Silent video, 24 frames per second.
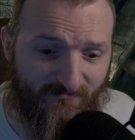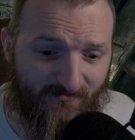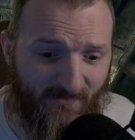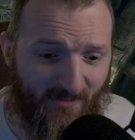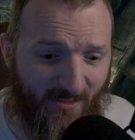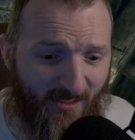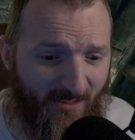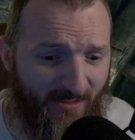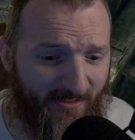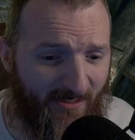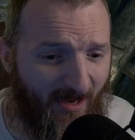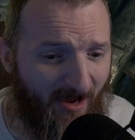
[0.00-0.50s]

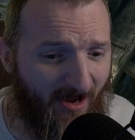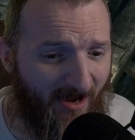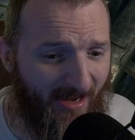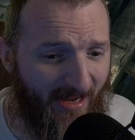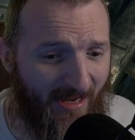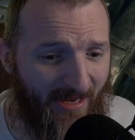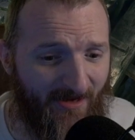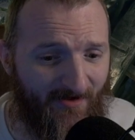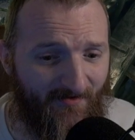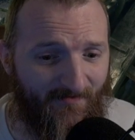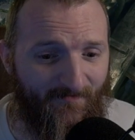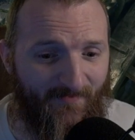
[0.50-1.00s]
and I
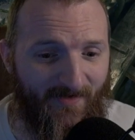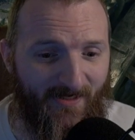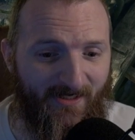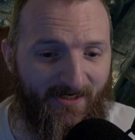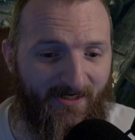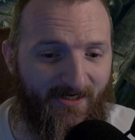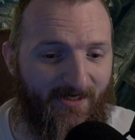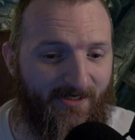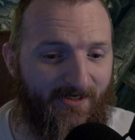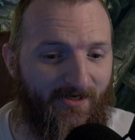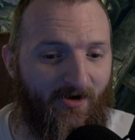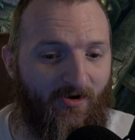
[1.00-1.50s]
have
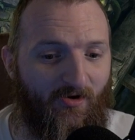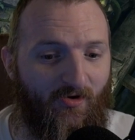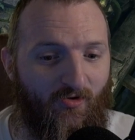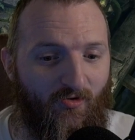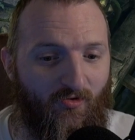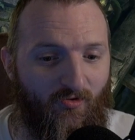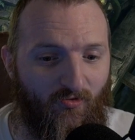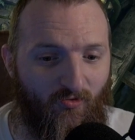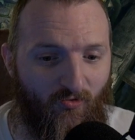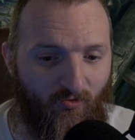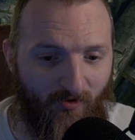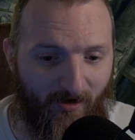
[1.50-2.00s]
been
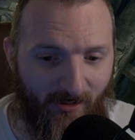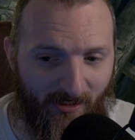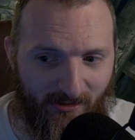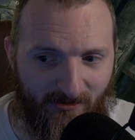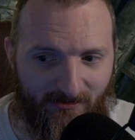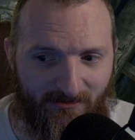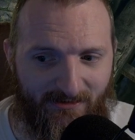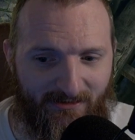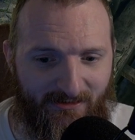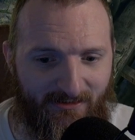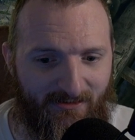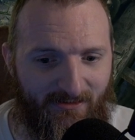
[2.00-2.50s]

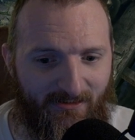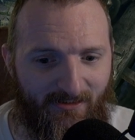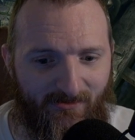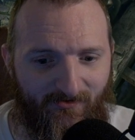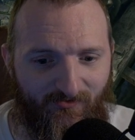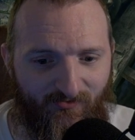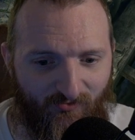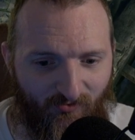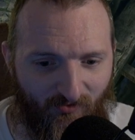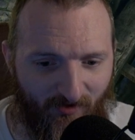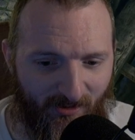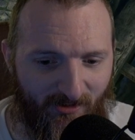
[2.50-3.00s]
really
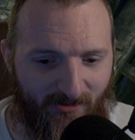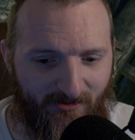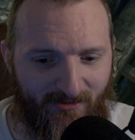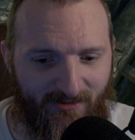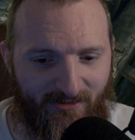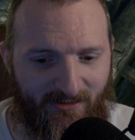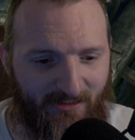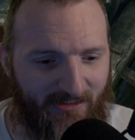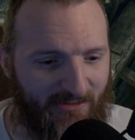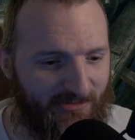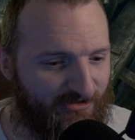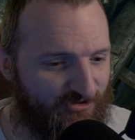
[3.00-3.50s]

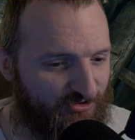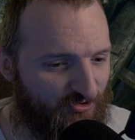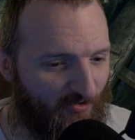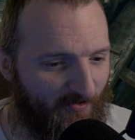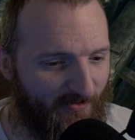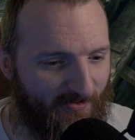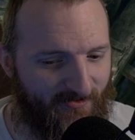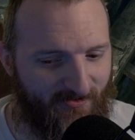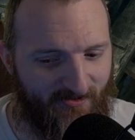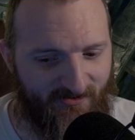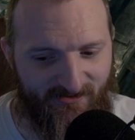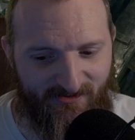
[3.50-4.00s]

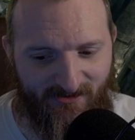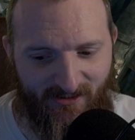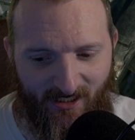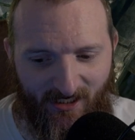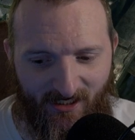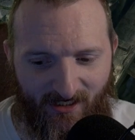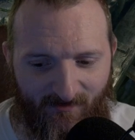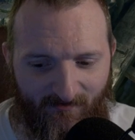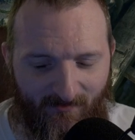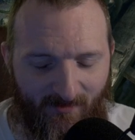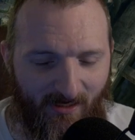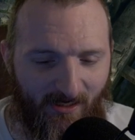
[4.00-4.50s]
enjoying this
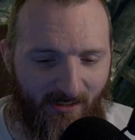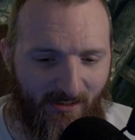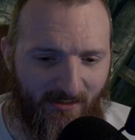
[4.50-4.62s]
game.